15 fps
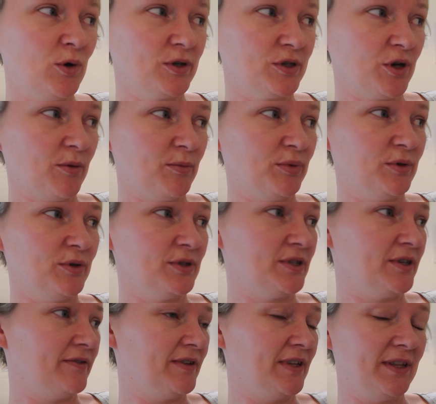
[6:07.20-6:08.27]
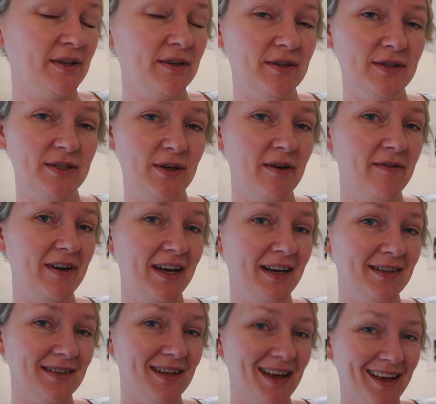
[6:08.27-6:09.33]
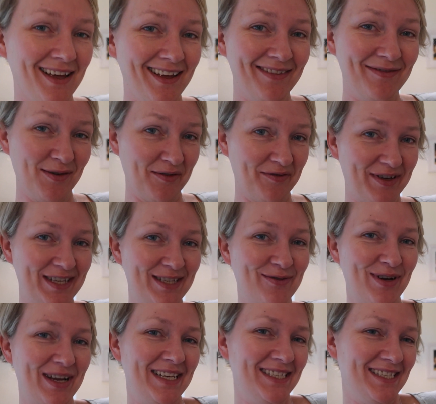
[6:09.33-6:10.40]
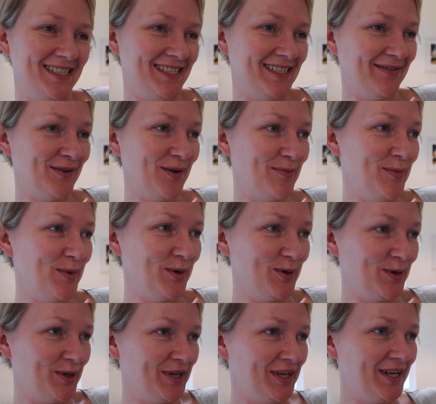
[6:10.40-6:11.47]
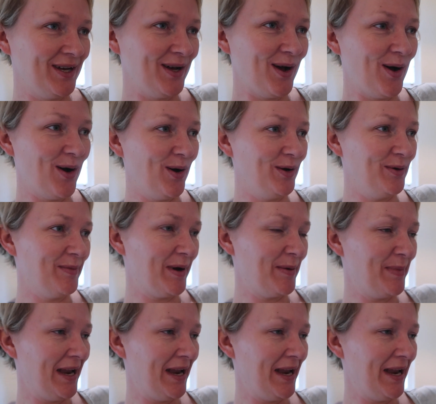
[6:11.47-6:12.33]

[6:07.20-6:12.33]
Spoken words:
shop-bought stuff than the other two ever had, for obvious reasons. I've got more on my